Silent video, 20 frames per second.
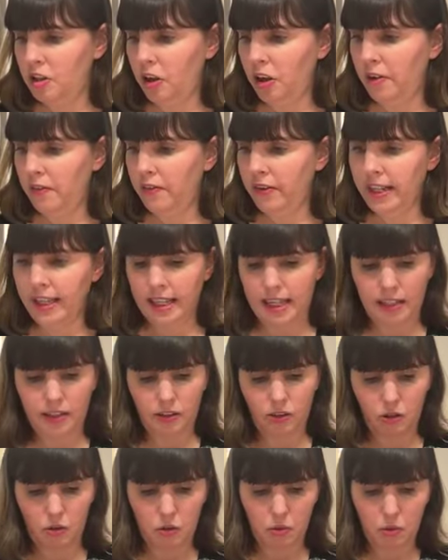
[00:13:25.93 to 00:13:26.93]
So hopefully
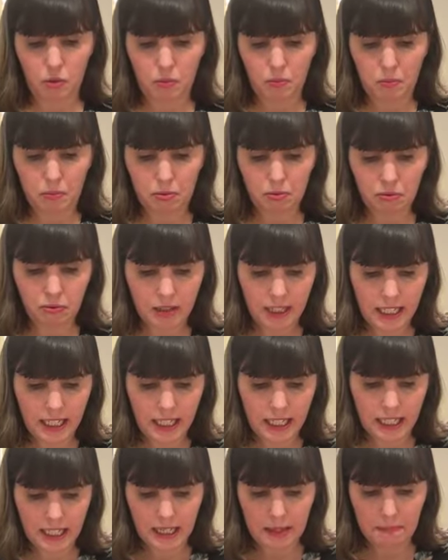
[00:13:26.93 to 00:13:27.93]
these are all
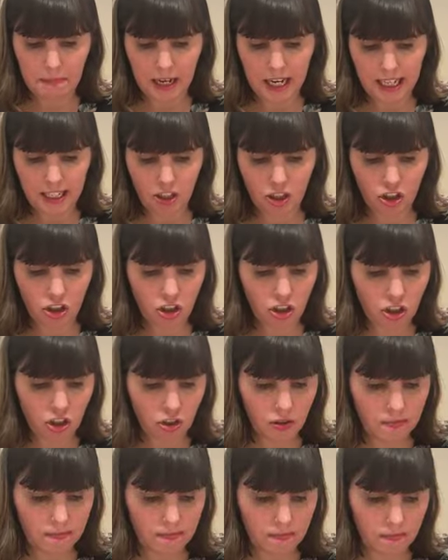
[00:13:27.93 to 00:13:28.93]
pretty
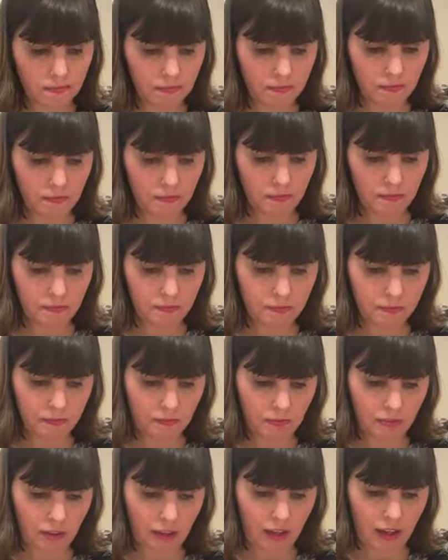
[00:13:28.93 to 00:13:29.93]
much
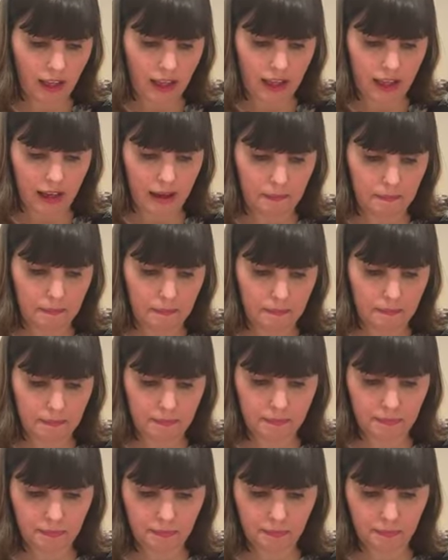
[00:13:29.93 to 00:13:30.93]
the
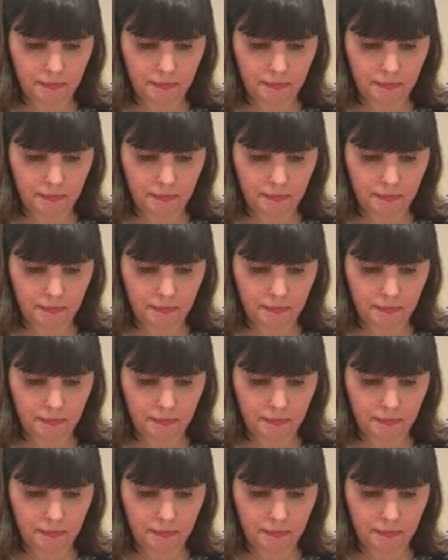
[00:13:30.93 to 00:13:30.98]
